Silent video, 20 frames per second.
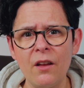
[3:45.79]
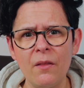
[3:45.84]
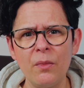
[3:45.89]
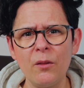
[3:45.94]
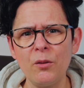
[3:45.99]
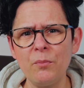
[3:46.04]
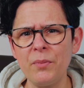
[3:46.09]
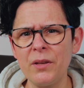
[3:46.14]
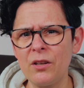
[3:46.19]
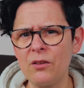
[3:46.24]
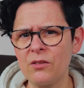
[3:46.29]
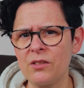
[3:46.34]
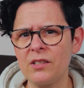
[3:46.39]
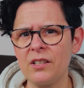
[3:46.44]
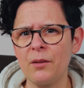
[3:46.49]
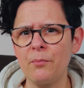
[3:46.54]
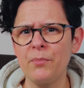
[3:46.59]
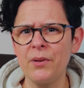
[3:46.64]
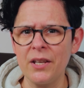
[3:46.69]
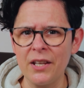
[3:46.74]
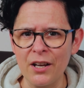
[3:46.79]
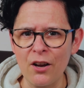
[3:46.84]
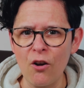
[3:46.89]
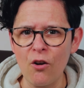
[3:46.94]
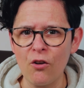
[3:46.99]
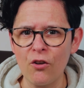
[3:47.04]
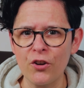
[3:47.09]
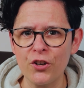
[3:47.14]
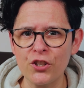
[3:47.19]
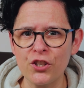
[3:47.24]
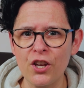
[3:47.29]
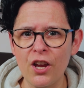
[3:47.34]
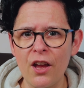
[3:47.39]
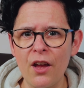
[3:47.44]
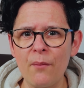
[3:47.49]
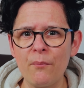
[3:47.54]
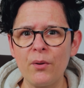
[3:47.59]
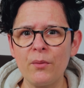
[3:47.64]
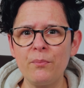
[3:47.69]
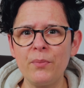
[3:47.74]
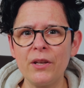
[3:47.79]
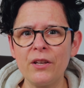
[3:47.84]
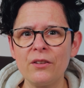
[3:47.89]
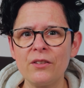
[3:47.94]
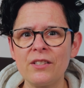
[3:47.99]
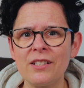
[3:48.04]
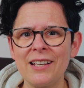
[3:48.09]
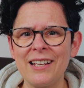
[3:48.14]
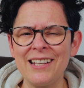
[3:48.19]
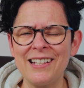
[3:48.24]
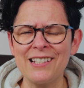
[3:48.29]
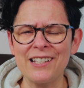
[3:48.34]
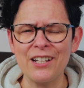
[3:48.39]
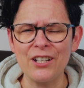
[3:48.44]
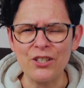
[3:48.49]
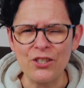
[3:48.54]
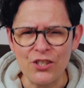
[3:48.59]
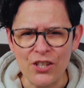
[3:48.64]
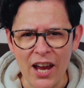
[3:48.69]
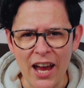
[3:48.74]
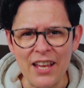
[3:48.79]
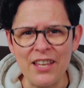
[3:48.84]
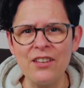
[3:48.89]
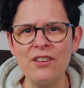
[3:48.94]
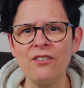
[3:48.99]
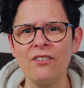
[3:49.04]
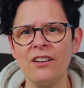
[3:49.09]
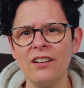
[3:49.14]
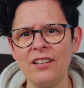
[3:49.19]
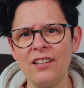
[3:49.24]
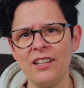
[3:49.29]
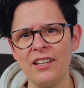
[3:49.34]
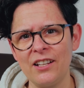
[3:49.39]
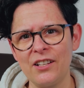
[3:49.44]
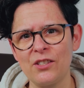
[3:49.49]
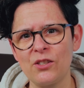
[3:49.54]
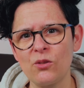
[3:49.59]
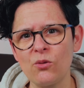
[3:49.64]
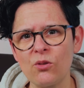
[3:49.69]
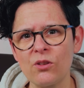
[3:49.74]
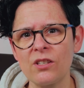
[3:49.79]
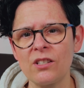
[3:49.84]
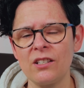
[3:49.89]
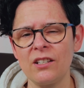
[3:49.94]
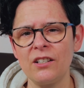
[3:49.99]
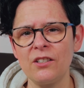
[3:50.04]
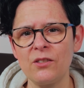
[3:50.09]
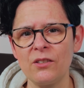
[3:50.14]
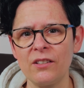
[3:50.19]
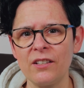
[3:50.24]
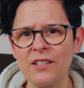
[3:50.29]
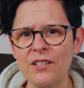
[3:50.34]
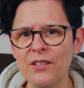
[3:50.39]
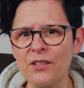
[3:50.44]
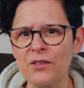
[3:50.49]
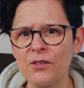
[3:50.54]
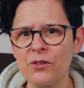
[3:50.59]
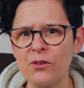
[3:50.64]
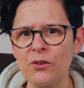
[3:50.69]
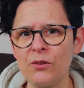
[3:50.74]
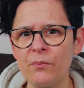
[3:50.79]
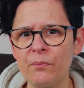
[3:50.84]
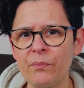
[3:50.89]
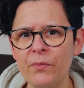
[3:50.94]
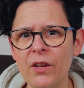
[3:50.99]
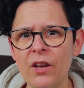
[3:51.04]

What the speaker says: Not because they're being harsh, but because it's genuinely exhausting to listen to.